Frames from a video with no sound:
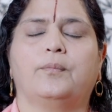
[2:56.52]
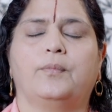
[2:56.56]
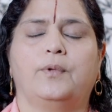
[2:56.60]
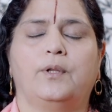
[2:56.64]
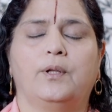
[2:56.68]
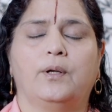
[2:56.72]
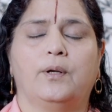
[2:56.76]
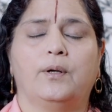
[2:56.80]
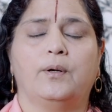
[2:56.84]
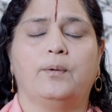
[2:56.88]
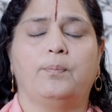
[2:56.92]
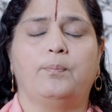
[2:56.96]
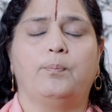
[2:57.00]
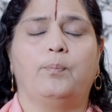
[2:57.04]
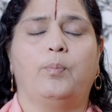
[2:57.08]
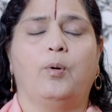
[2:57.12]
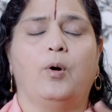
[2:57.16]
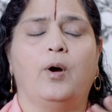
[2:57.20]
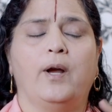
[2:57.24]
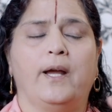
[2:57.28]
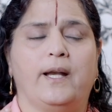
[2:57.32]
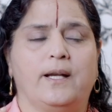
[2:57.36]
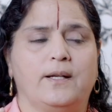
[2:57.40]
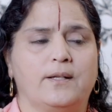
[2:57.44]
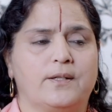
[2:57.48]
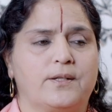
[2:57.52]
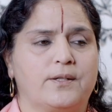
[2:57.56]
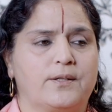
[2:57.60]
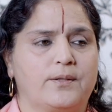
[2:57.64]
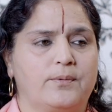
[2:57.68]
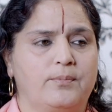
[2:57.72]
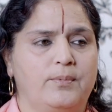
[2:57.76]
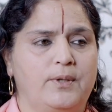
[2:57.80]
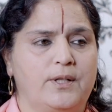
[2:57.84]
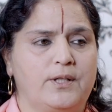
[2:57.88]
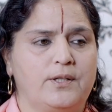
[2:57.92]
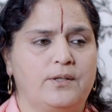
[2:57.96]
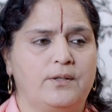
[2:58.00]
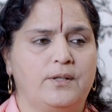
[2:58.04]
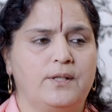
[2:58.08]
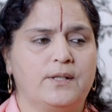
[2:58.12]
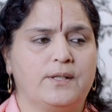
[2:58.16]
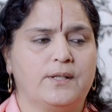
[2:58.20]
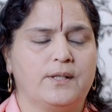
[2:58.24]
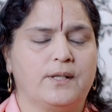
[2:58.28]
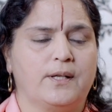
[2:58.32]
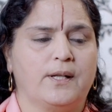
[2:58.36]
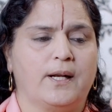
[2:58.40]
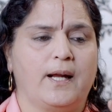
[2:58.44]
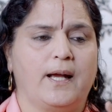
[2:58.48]
the points which
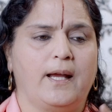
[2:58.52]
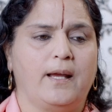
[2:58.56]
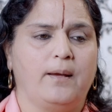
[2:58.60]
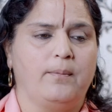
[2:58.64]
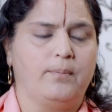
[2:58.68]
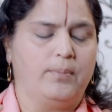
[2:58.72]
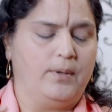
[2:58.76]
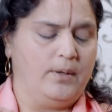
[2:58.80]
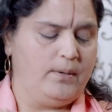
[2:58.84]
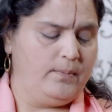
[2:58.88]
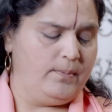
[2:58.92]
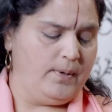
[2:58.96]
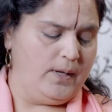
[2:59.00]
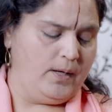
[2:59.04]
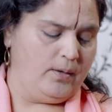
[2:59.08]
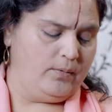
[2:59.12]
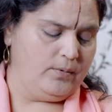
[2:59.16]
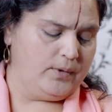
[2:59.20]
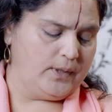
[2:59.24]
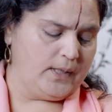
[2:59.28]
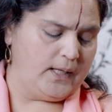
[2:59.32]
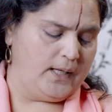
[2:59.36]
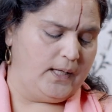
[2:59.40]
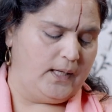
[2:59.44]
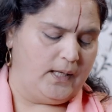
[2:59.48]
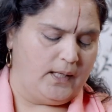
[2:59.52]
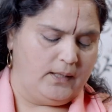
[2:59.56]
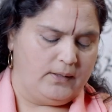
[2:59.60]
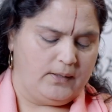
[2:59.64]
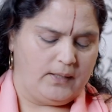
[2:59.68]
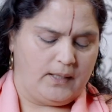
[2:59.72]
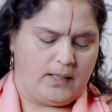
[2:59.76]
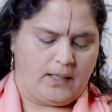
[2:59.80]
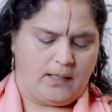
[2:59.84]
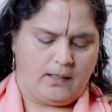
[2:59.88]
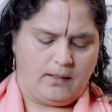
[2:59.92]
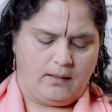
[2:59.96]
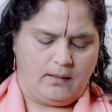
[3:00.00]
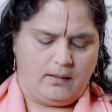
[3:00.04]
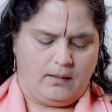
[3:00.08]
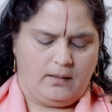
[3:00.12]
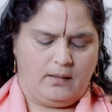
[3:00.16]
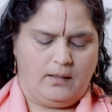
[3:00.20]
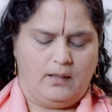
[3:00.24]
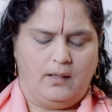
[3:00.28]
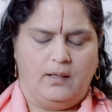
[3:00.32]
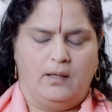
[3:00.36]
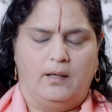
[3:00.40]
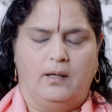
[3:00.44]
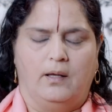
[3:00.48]
describe about anything.
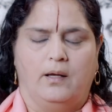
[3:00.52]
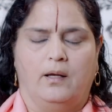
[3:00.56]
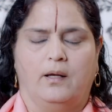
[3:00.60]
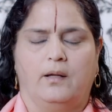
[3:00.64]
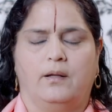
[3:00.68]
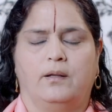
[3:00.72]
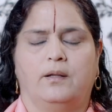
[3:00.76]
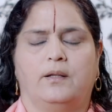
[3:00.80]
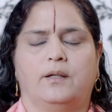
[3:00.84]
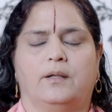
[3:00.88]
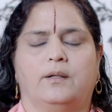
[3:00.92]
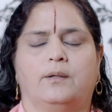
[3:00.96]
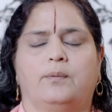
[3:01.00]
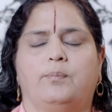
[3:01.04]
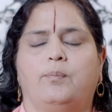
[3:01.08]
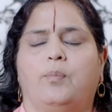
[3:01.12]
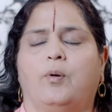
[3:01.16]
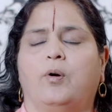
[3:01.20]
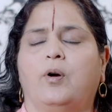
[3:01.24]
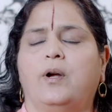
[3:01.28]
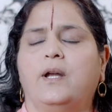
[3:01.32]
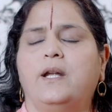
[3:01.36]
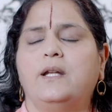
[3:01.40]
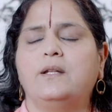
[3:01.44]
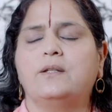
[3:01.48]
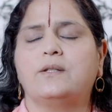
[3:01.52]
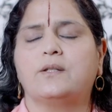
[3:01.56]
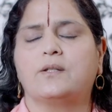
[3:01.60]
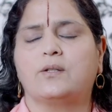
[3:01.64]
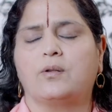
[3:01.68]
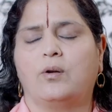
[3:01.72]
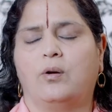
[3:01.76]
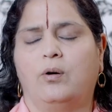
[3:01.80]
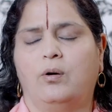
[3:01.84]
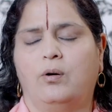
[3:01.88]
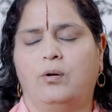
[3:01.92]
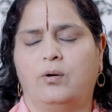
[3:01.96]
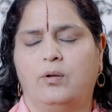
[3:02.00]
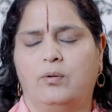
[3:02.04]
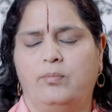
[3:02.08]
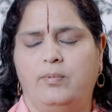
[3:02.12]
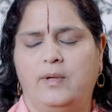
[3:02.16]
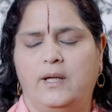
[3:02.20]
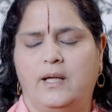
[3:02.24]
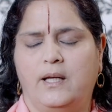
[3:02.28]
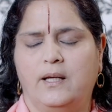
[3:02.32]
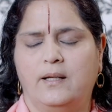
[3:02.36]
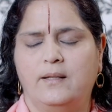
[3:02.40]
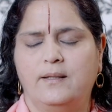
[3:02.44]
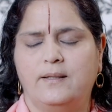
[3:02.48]
The points, or
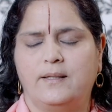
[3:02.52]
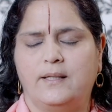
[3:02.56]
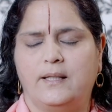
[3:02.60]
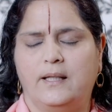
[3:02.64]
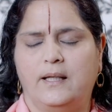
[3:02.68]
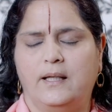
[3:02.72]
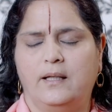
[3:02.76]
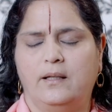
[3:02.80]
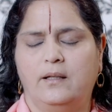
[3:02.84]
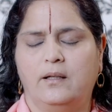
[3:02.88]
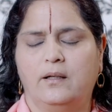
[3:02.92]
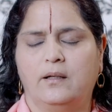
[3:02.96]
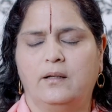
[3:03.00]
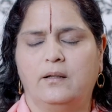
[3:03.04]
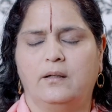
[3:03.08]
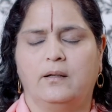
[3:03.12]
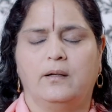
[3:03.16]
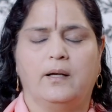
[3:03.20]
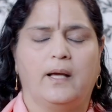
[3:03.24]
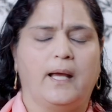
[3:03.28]
we can say the